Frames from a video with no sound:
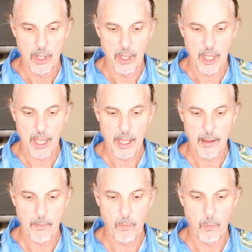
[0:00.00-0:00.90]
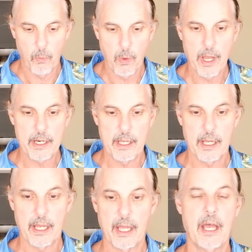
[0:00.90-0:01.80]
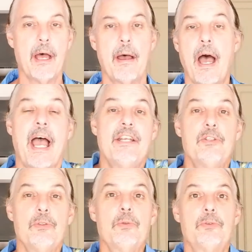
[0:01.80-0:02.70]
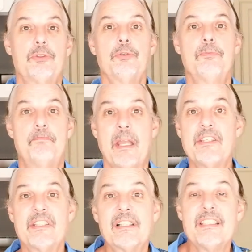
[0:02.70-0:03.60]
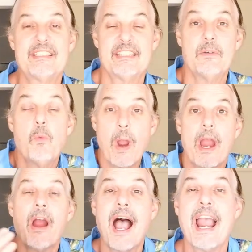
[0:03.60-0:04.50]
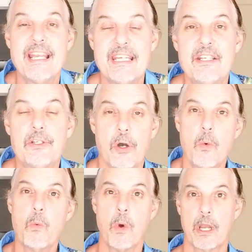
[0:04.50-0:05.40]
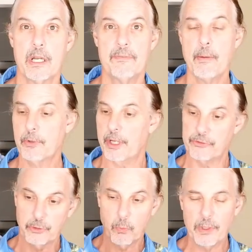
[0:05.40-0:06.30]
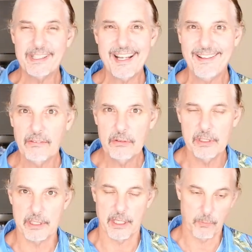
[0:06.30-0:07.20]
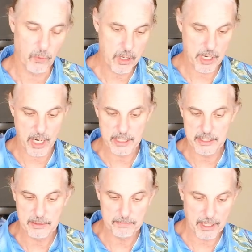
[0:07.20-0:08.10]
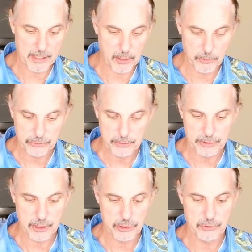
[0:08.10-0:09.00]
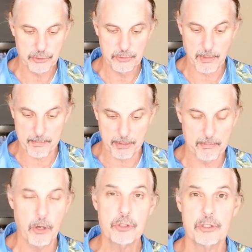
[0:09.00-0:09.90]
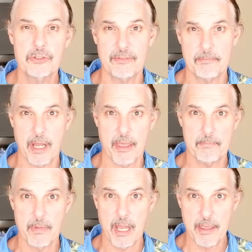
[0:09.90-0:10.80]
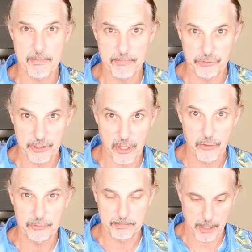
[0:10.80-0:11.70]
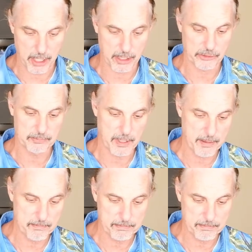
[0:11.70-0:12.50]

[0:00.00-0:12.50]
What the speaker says: what I do to basically see where I need to go and what kind of upgrade. So what did I learn today? One, I need to pay closer attention to my promotions of my sales products, my